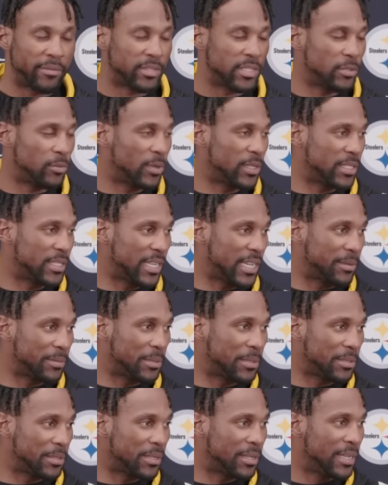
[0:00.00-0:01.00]
obviously wasn't
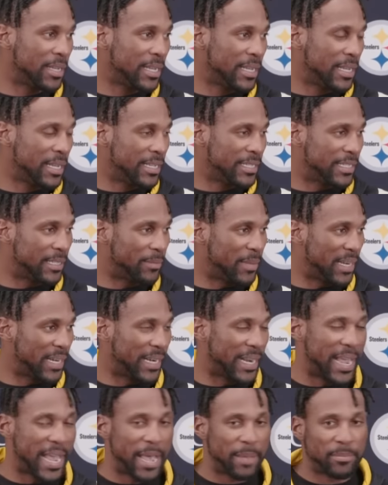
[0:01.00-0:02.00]
able to to
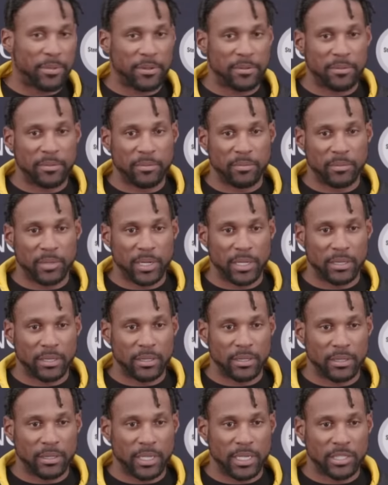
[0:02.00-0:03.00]
make it happen.
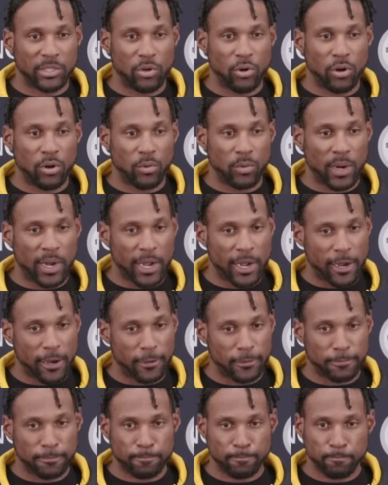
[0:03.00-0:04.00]
But this go
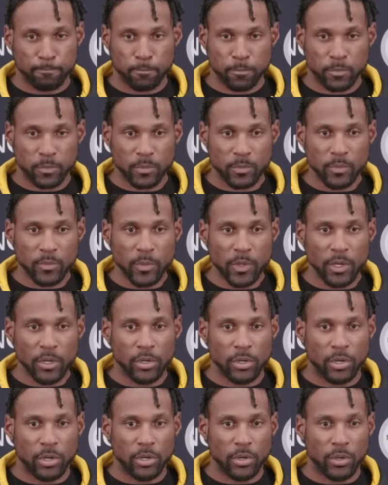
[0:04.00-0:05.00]
around,
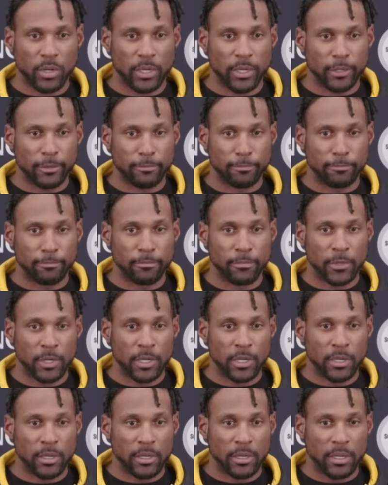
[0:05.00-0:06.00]
you know, um,
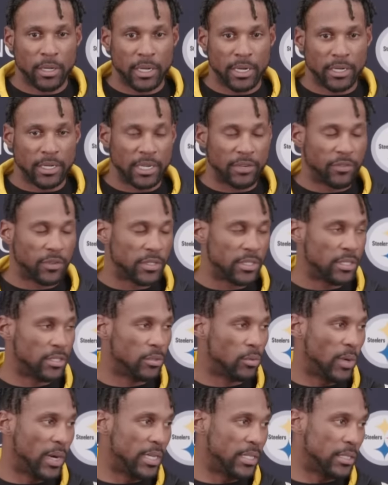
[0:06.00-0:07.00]
in a different
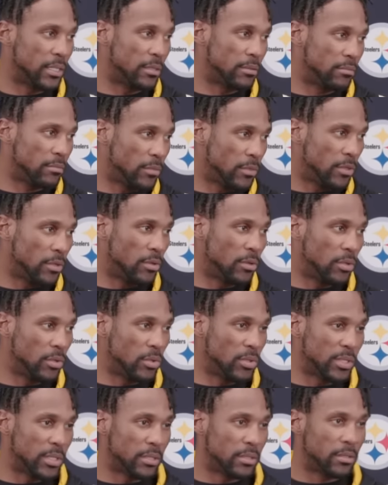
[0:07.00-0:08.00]
situation, you know,
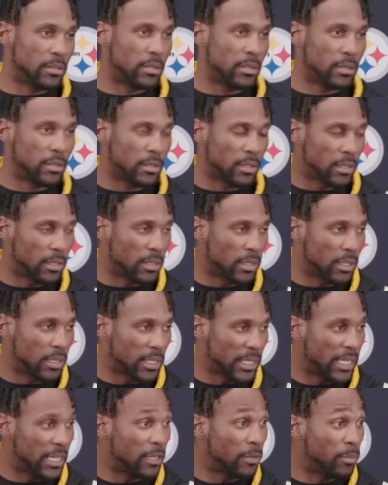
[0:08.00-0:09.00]
losing
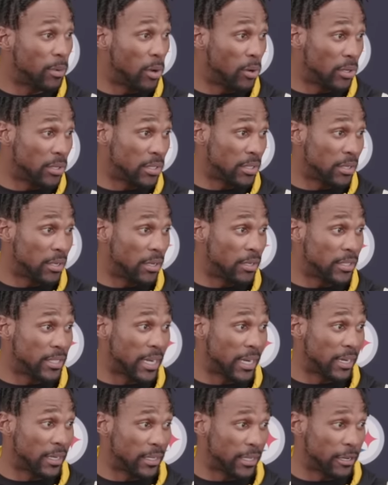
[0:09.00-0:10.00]
a key component to their
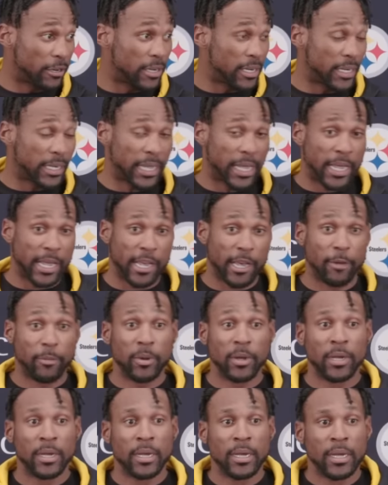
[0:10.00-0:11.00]
secondary and
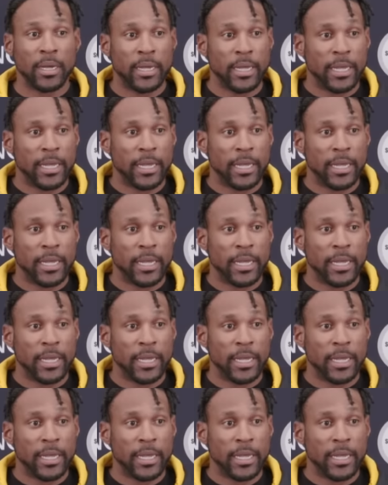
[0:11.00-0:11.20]
Cam,